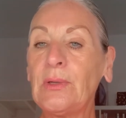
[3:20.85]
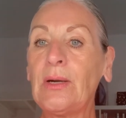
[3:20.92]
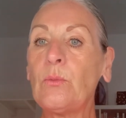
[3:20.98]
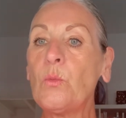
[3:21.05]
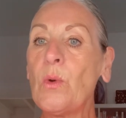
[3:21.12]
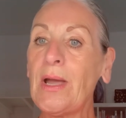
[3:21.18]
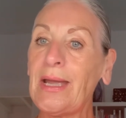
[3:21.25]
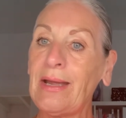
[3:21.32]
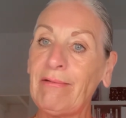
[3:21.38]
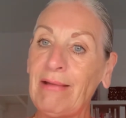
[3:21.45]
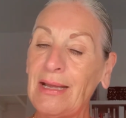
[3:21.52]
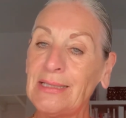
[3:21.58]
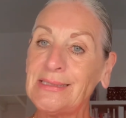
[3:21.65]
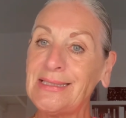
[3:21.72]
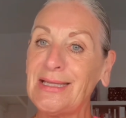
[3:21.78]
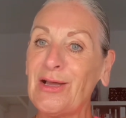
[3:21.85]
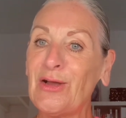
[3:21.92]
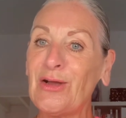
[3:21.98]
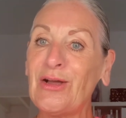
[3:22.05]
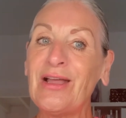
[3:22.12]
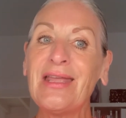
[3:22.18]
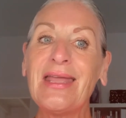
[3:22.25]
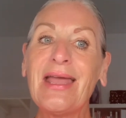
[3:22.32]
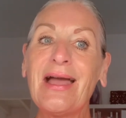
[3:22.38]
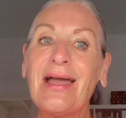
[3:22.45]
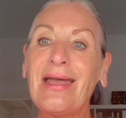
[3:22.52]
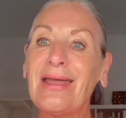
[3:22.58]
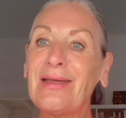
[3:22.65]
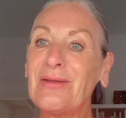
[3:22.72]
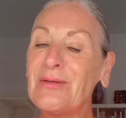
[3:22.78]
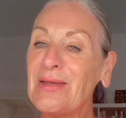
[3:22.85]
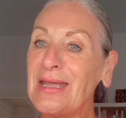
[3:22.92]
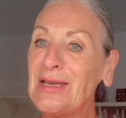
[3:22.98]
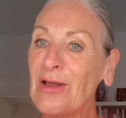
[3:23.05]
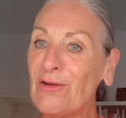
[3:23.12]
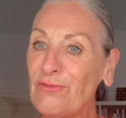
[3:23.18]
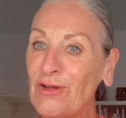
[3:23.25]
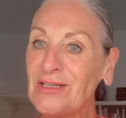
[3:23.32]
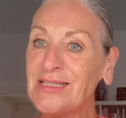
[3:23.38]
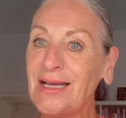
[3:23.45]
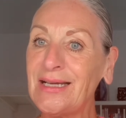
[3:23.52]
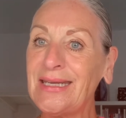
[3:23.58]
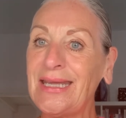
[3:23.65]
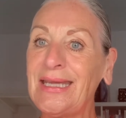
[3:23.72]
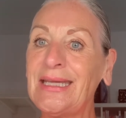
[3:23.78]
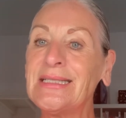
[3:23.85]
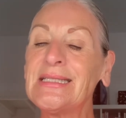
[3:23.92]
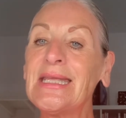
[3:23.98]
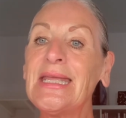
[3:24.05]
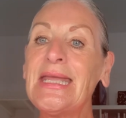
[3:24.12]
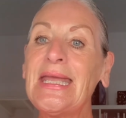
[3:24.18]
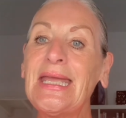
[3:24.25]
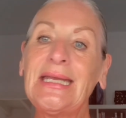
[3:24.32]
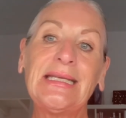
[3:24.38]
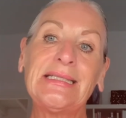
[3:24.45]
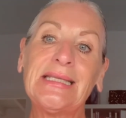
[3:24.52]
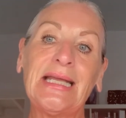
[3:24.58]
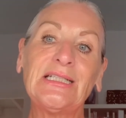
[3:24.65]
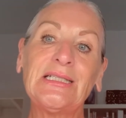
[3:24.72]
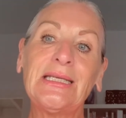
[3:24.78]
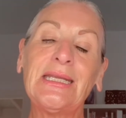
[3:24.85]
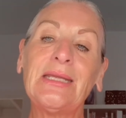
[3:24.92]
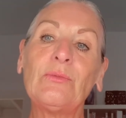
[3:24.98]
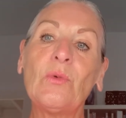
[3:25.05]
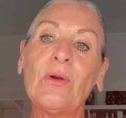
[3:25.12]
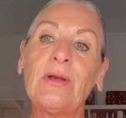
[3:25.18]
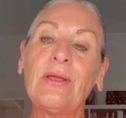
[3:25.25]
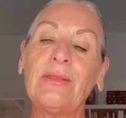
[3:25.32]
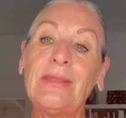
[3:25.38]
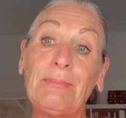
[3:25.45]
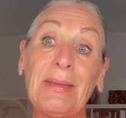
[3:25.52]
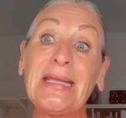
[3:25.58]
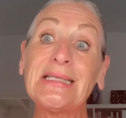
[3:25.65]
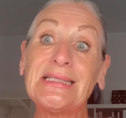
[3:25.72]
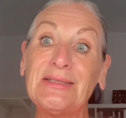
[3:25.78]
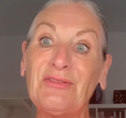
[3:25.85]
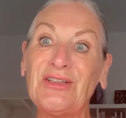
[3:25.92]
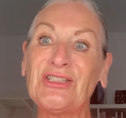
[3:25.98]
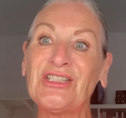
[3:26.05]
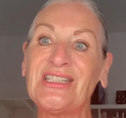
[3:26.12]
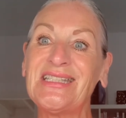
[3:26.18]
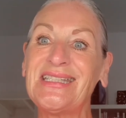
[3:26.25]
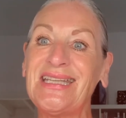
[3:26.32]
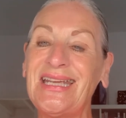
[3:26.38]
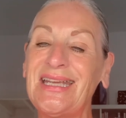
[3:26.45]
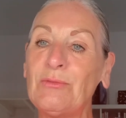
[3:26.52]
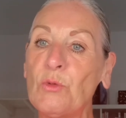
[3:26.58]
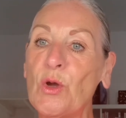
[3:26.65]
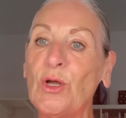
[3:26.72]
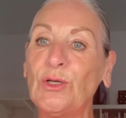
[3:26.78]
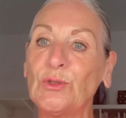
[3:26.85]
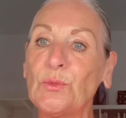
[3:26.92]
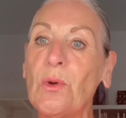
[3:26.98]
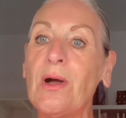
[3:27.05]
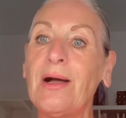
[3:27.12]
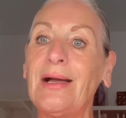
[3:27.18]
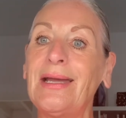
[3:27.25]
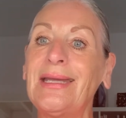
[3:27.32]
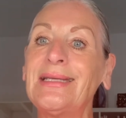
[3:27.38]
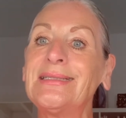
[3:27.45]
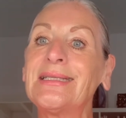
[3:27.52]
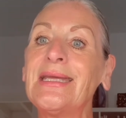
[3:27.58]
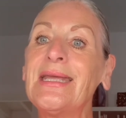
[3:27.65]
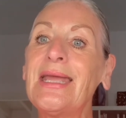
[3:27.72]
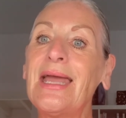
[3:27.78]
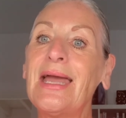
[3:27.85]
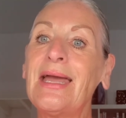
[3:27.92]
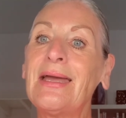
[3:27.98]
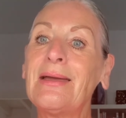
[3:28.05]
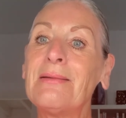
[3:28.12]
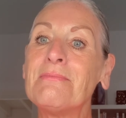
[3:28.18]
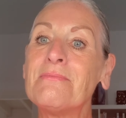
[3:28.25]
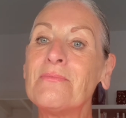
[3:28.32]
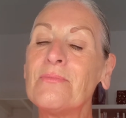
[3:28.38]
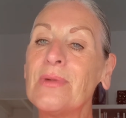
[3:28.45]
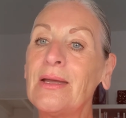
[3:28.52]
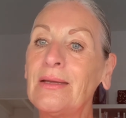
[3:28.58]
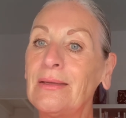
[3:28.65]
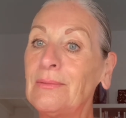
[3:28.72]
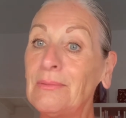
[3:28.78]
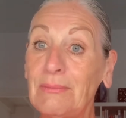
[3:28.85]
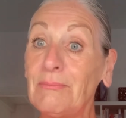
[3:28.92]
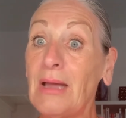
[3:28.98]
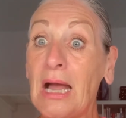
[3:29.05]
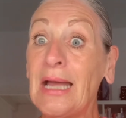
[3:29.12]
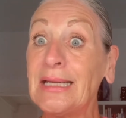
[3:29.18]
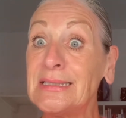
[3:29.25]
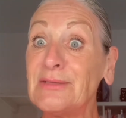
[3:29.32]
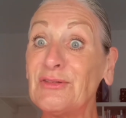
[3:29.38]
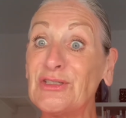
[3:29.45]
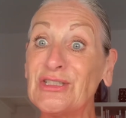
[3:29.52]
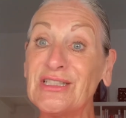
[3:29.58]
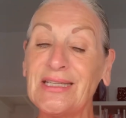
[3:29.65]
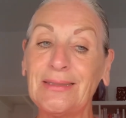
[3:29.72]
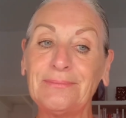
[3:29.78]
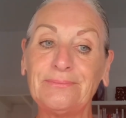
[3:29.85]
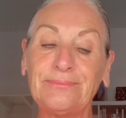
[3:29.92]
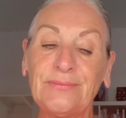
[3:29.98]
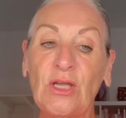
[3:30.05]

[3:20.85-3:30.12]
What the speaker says: Well, whereas in our fertile years, it is actually one of the biggest deficiency worldwide, iron deficiency.